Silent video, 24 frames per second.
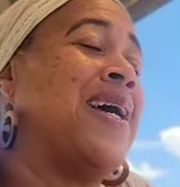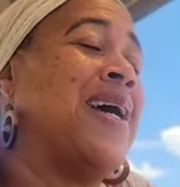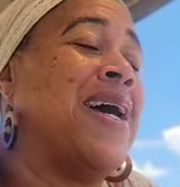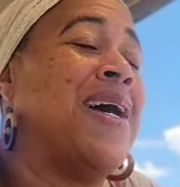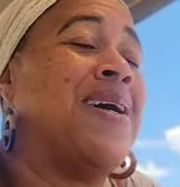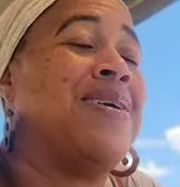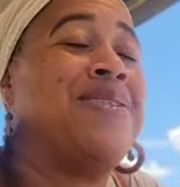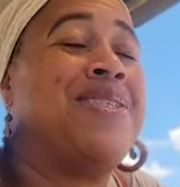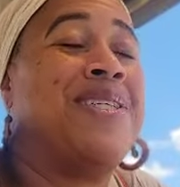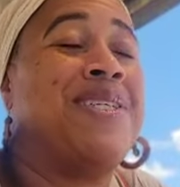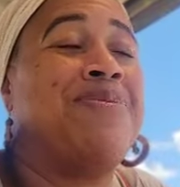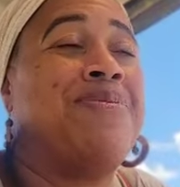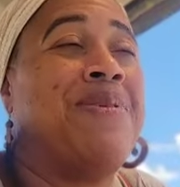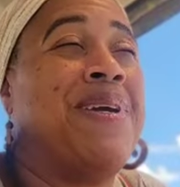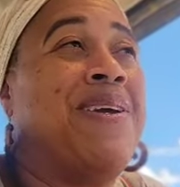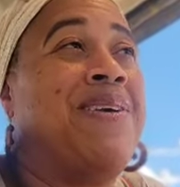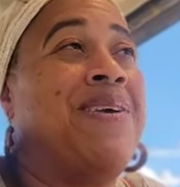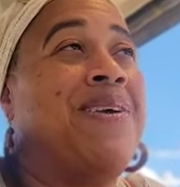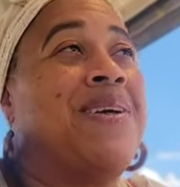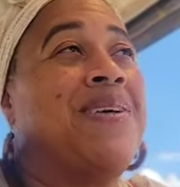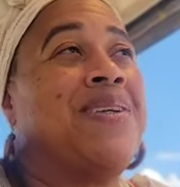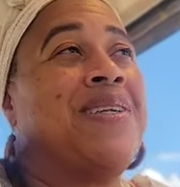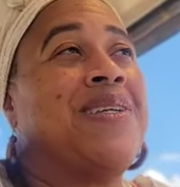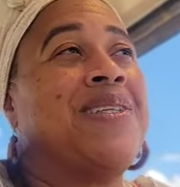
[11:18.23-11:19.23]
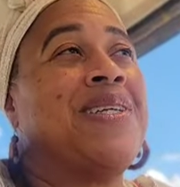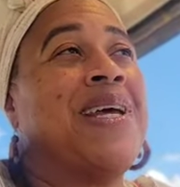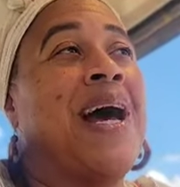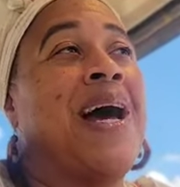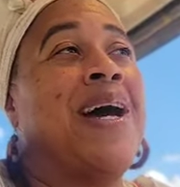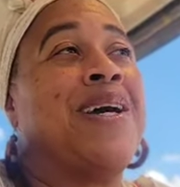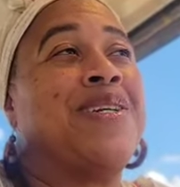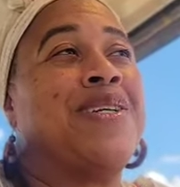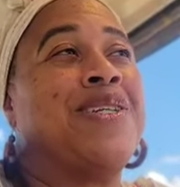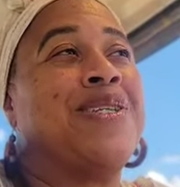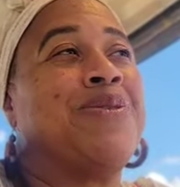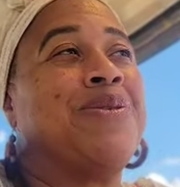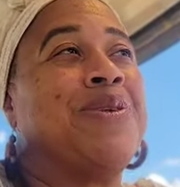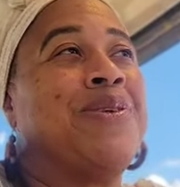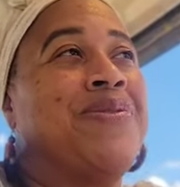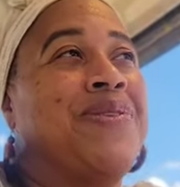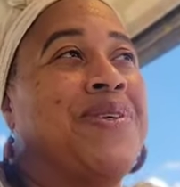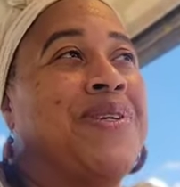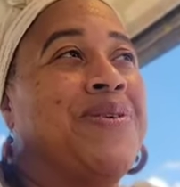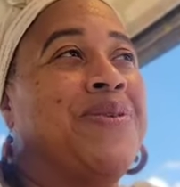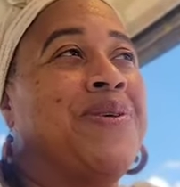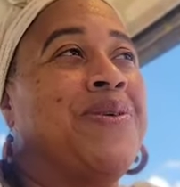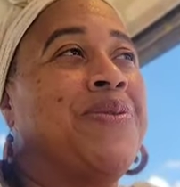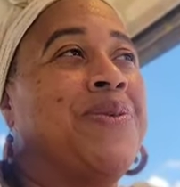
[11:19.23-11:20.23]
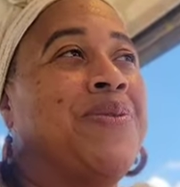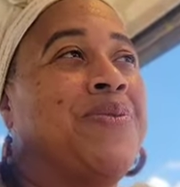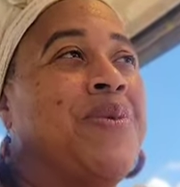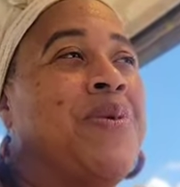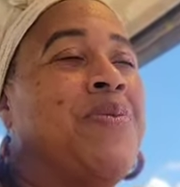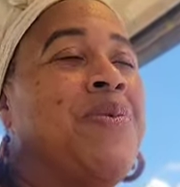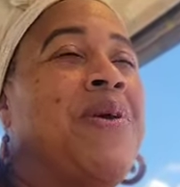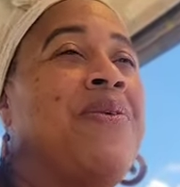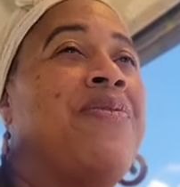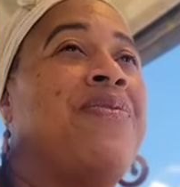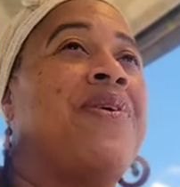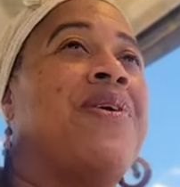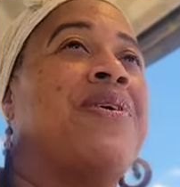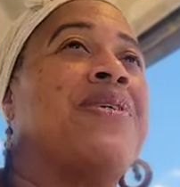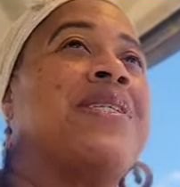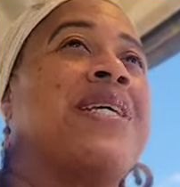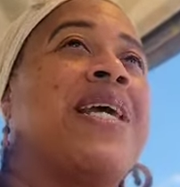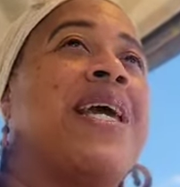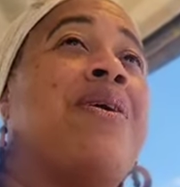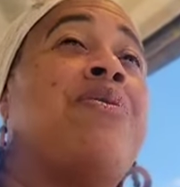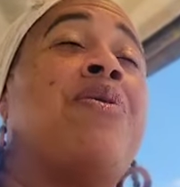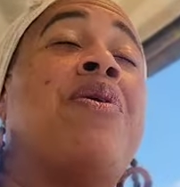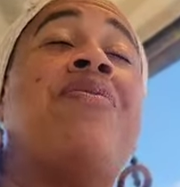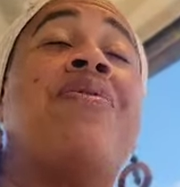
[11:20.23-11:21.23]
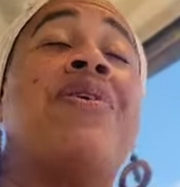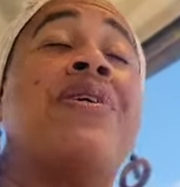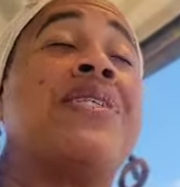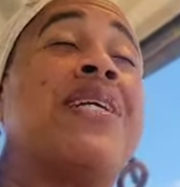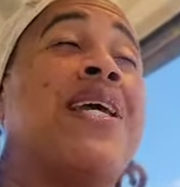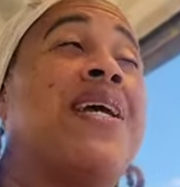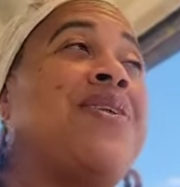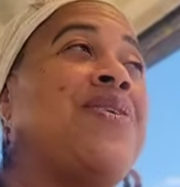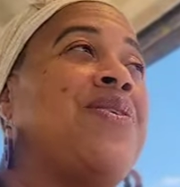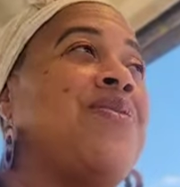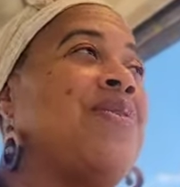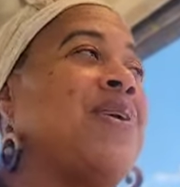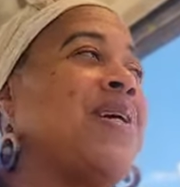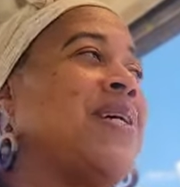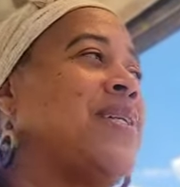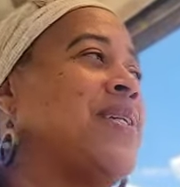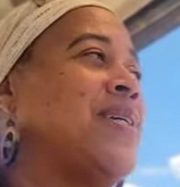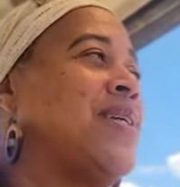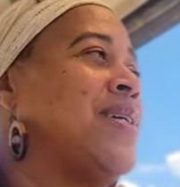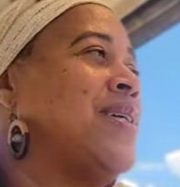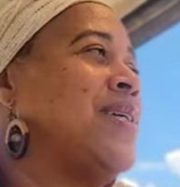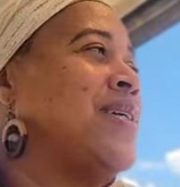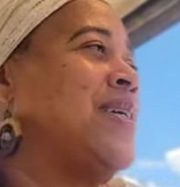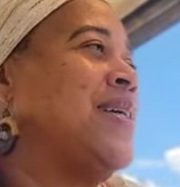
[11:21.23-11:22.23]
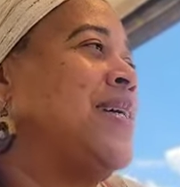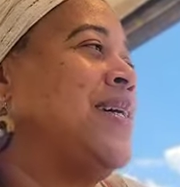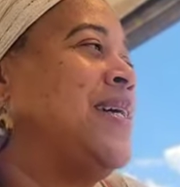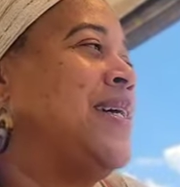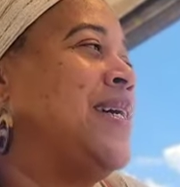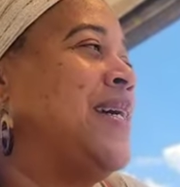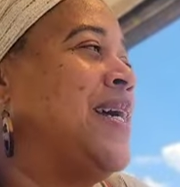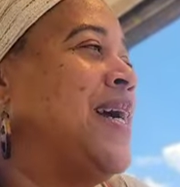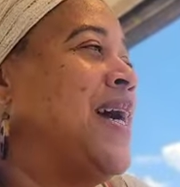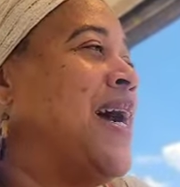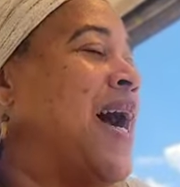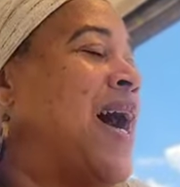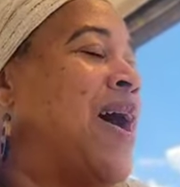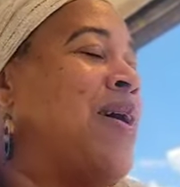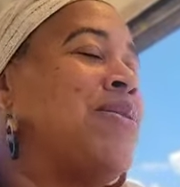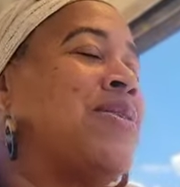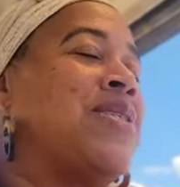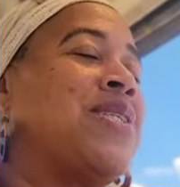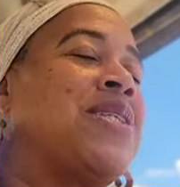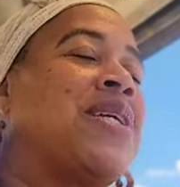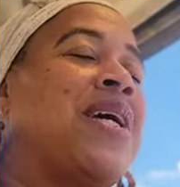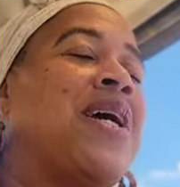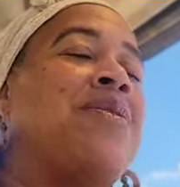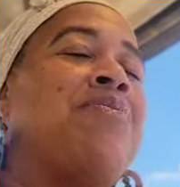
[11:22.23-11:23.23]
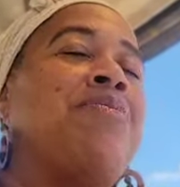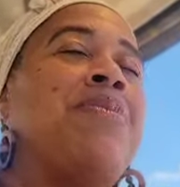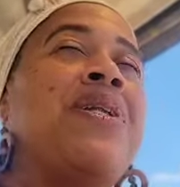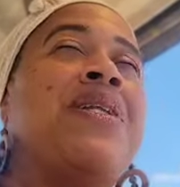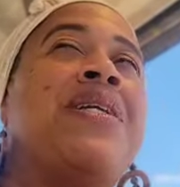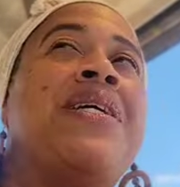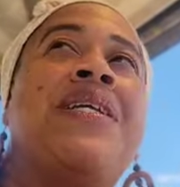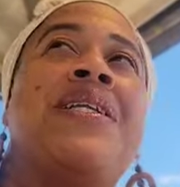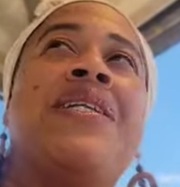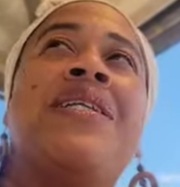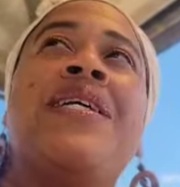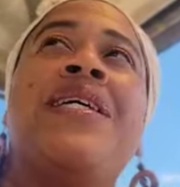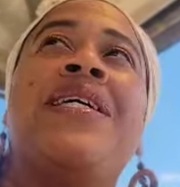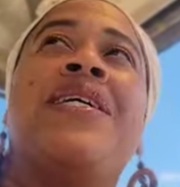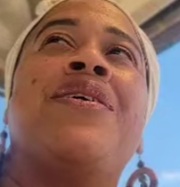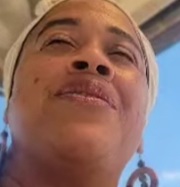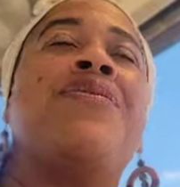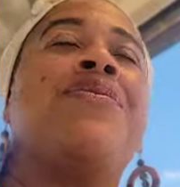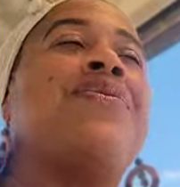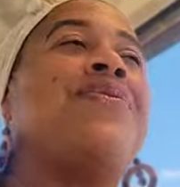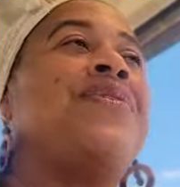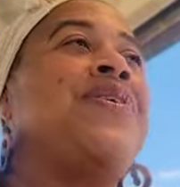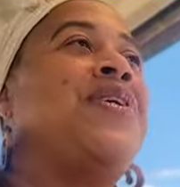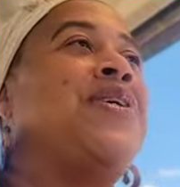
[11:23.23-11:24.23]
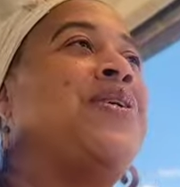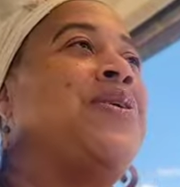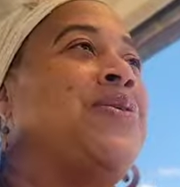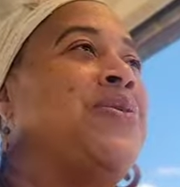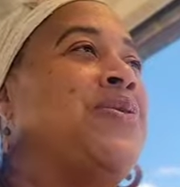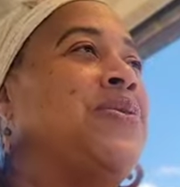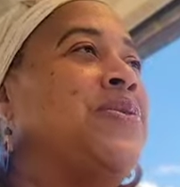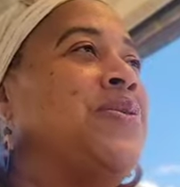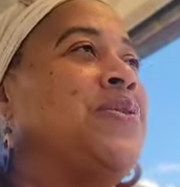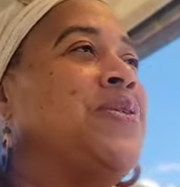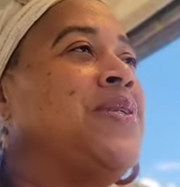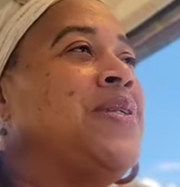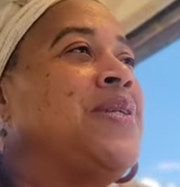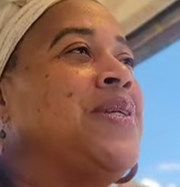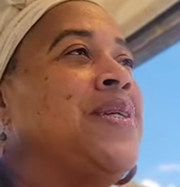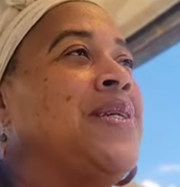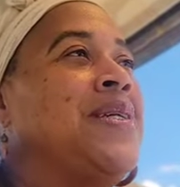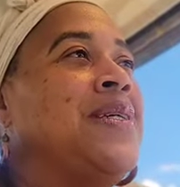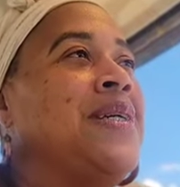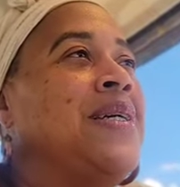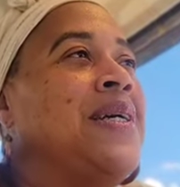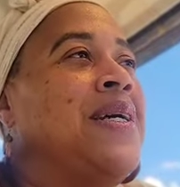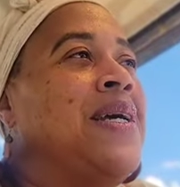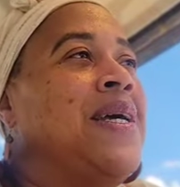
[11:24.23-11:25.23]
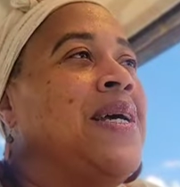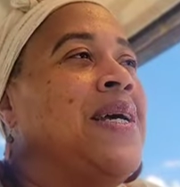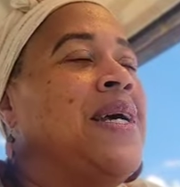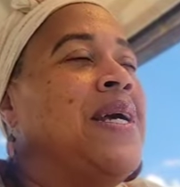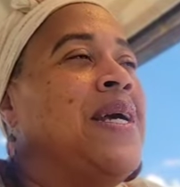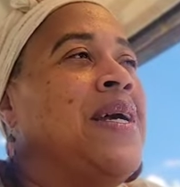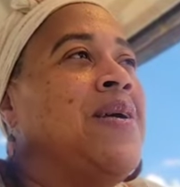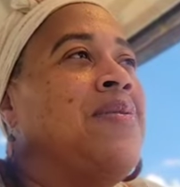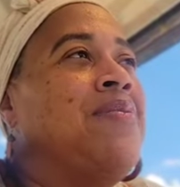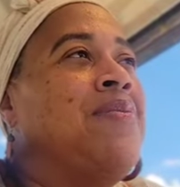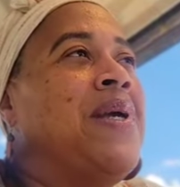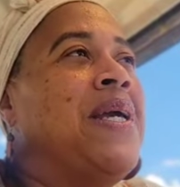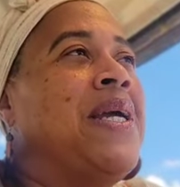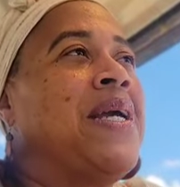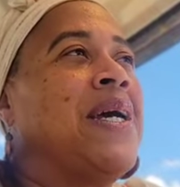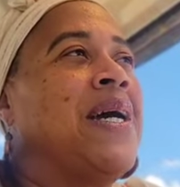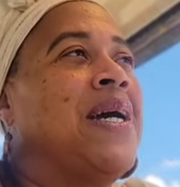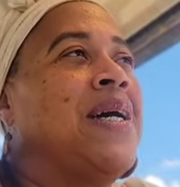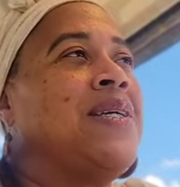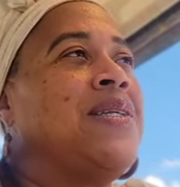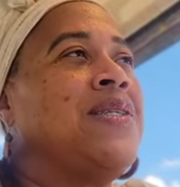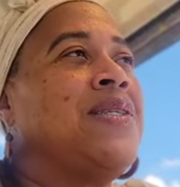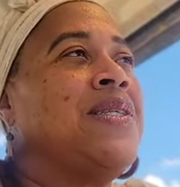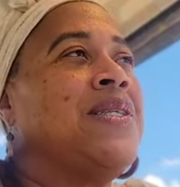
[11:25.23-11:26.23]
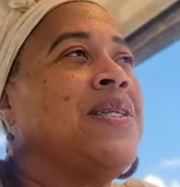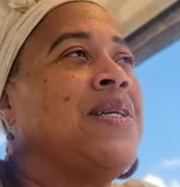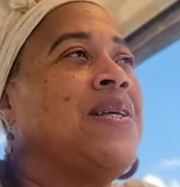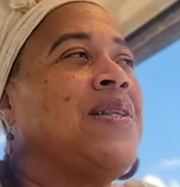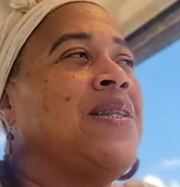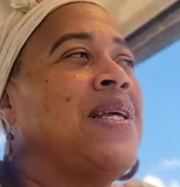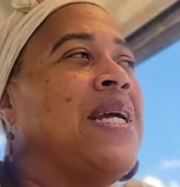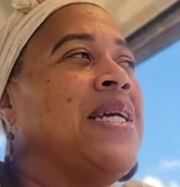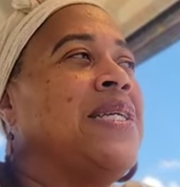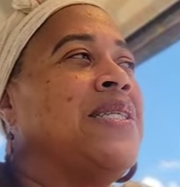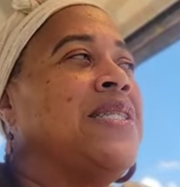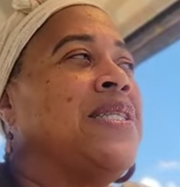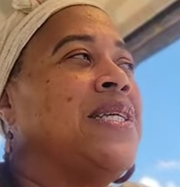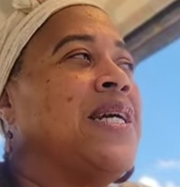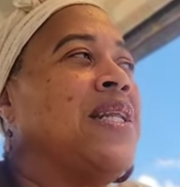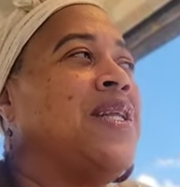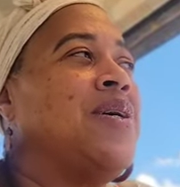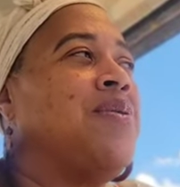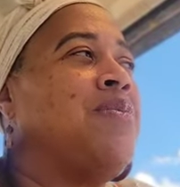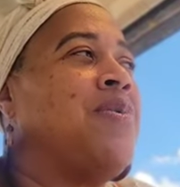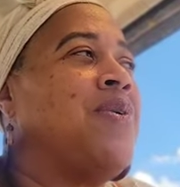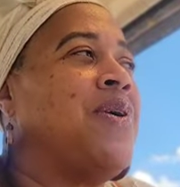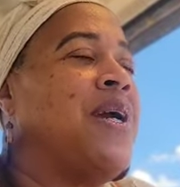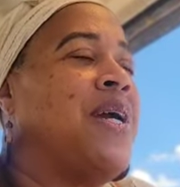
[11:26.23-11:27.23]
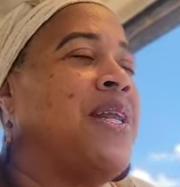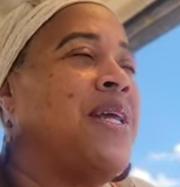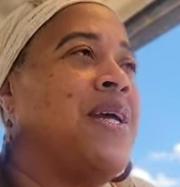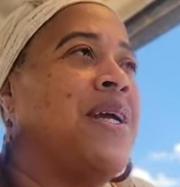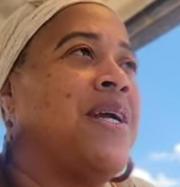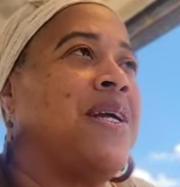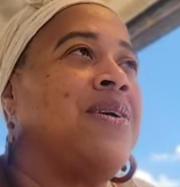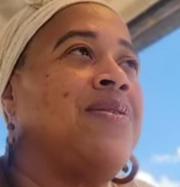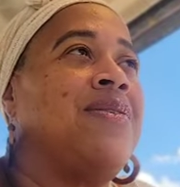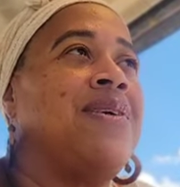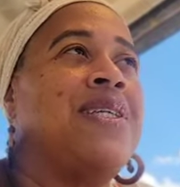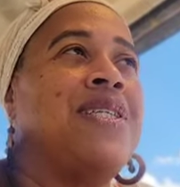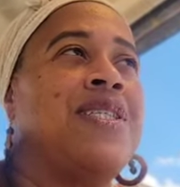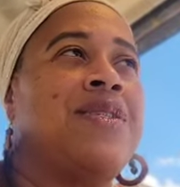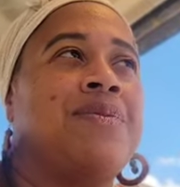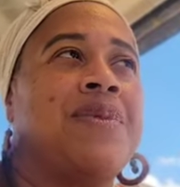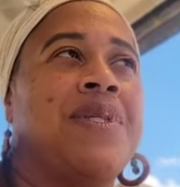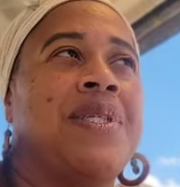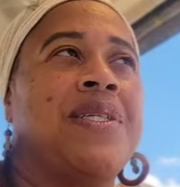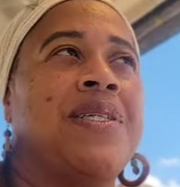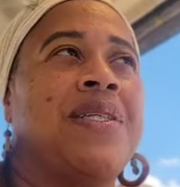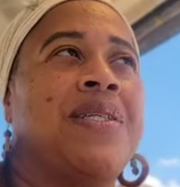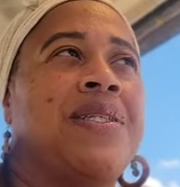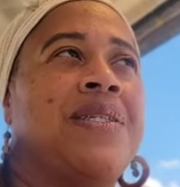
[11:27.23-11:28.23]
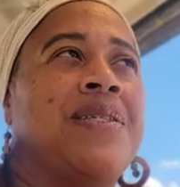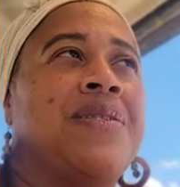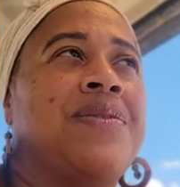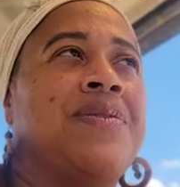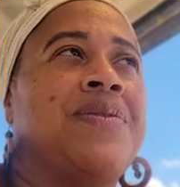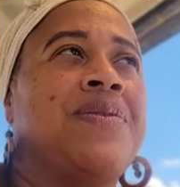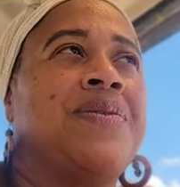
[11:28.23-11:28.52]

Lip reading: I'll just be honest with you. When we first came to Rwanda, I was completely confused because they celebrated Christmas.